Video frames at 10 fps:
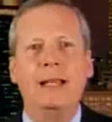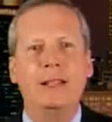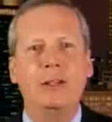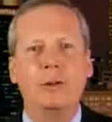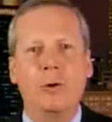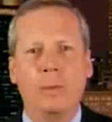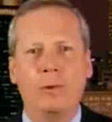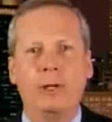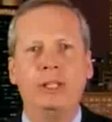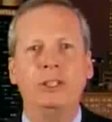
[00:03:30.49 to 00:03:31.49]
I think a
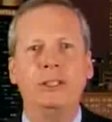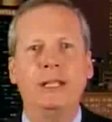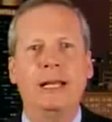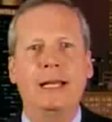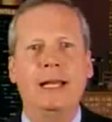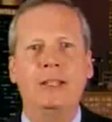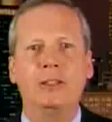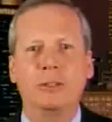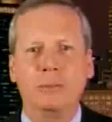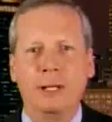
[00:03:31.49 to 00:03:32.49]
corporation that
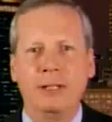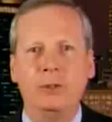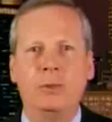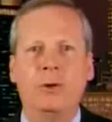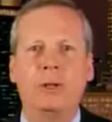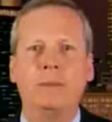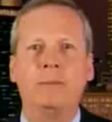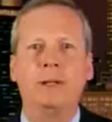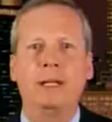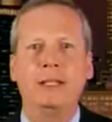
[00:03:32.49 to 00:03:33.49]
has a compliance program
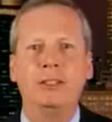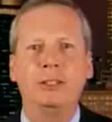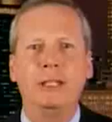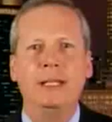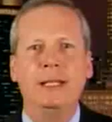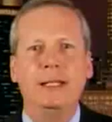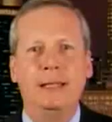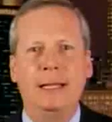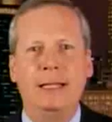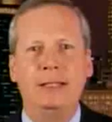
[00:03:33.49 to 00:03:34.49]
in place
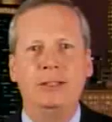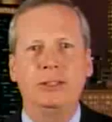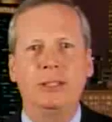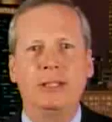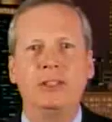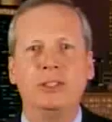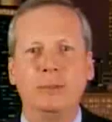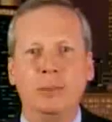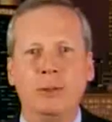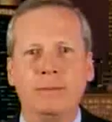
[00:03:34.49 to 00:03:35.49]
that is
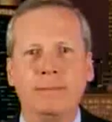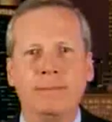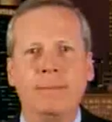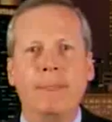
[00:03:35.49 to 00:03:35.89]
simple